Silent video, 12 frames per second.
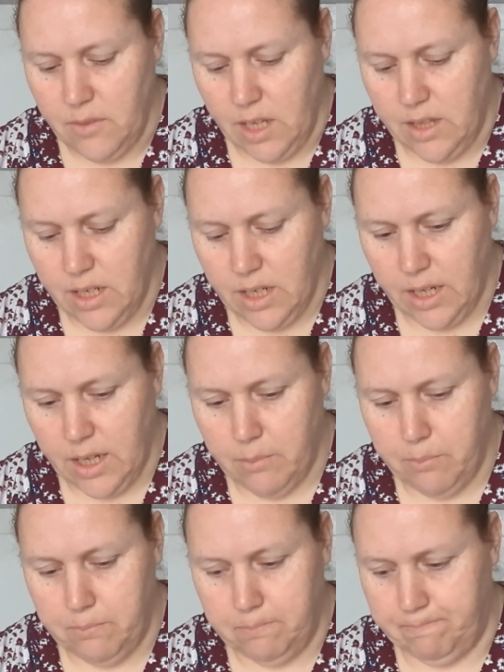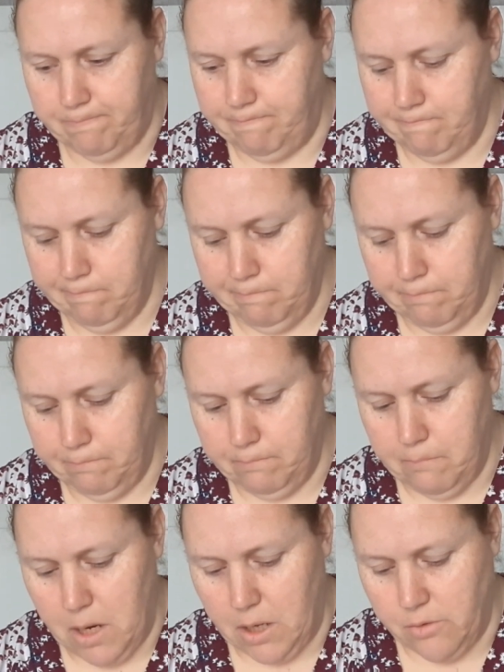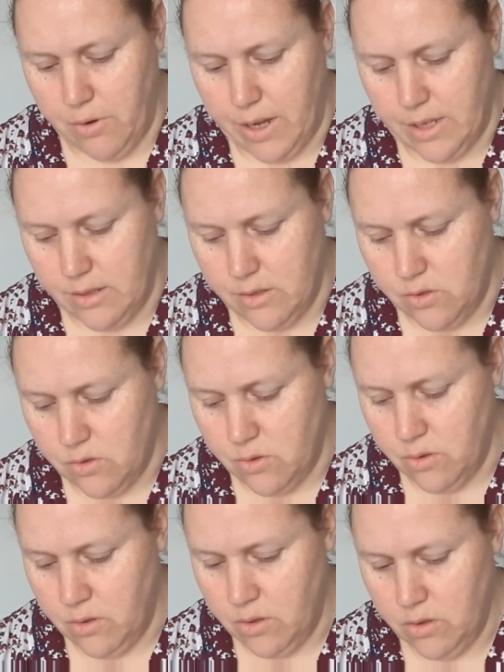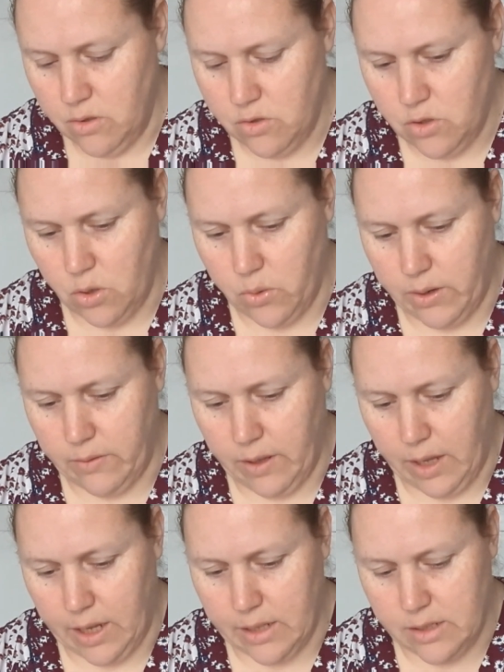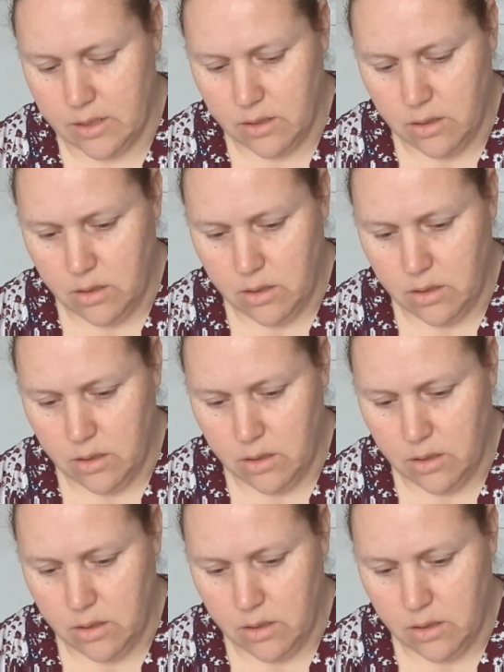And then I had migraines, so I had